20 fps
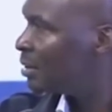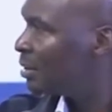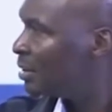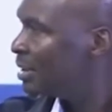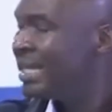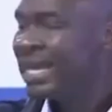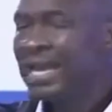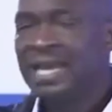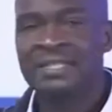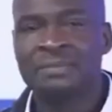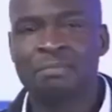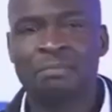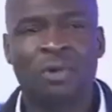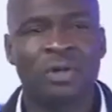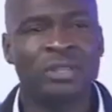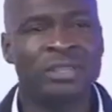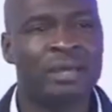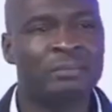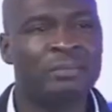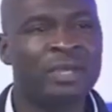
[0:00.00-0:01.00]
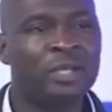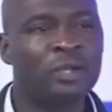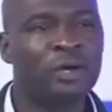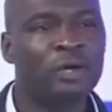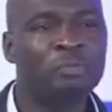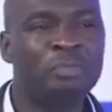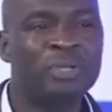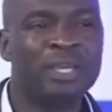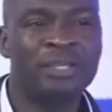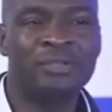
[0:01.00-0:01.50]
Yes, mother may
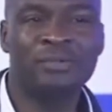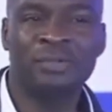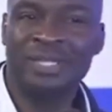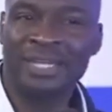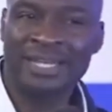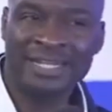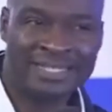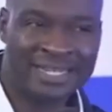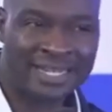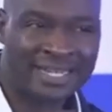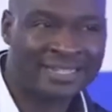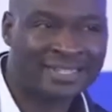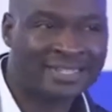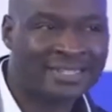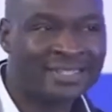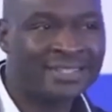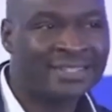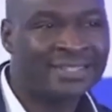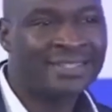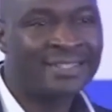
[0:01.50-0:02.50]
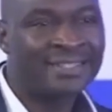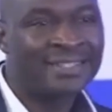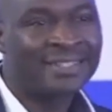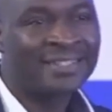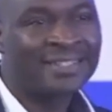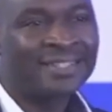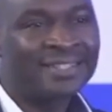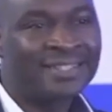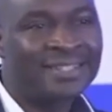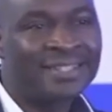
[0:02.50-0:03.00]
not be educated.
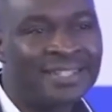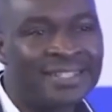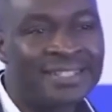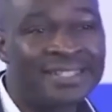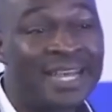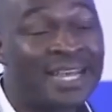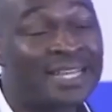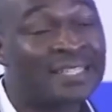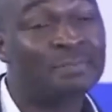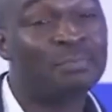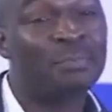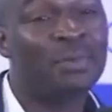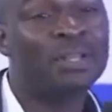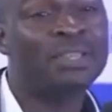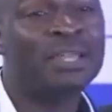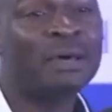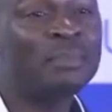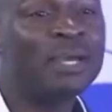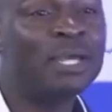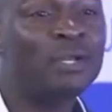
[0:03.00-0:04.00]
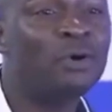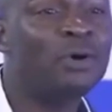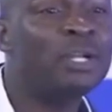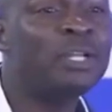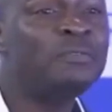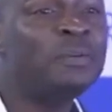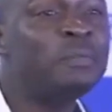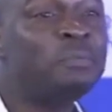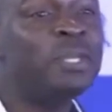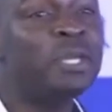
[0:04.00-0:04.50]
Yes, mother may not
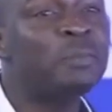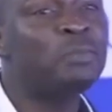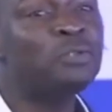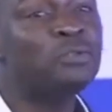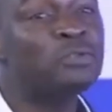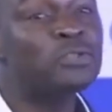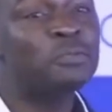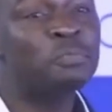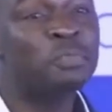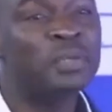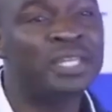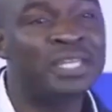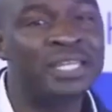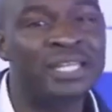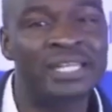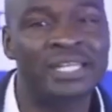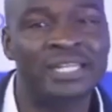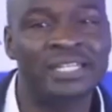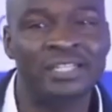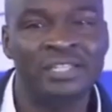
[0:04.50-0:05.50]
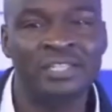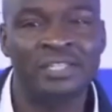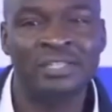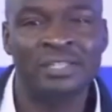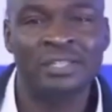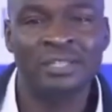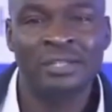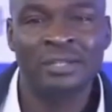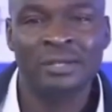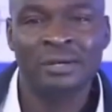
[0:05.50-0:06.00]
even be able to speak English,
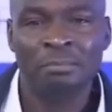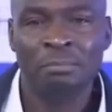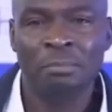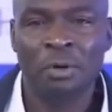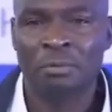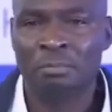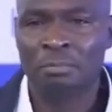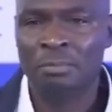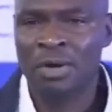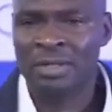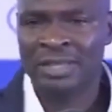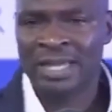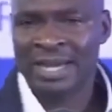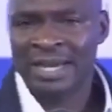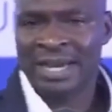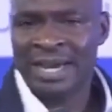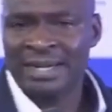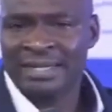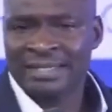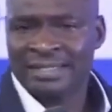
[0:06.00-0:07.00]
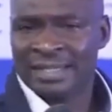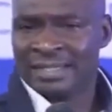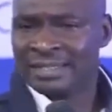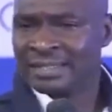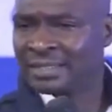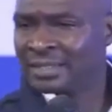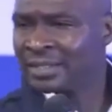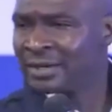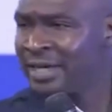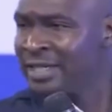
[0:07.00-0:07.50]
but mother carries a
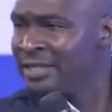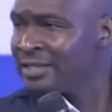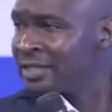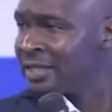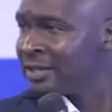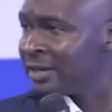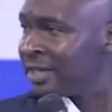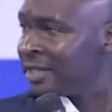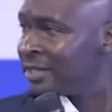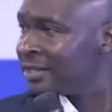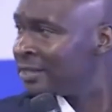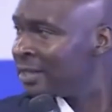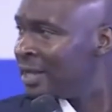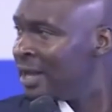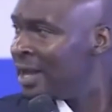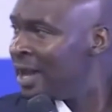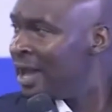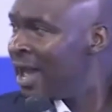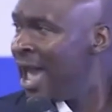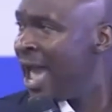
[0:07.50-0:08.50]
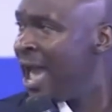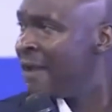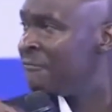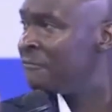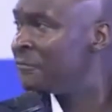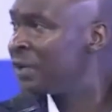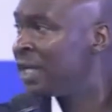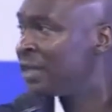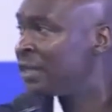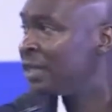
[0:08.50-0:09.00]
strange grace.
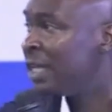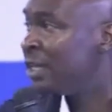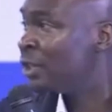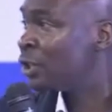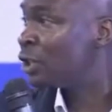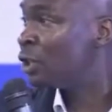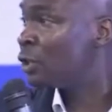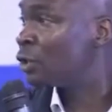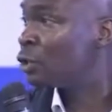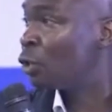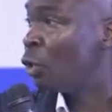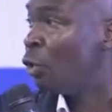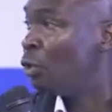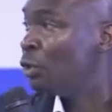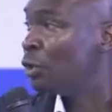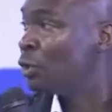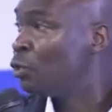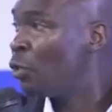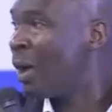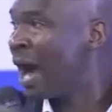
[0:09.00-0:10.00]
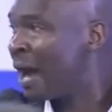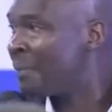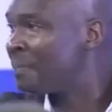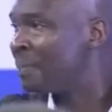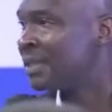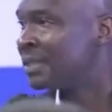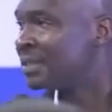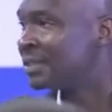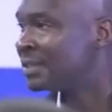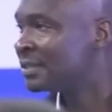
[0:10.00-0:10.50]
Everything she told you
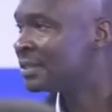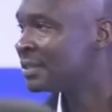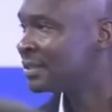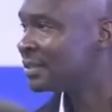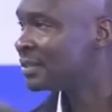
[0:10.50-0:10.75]
happened.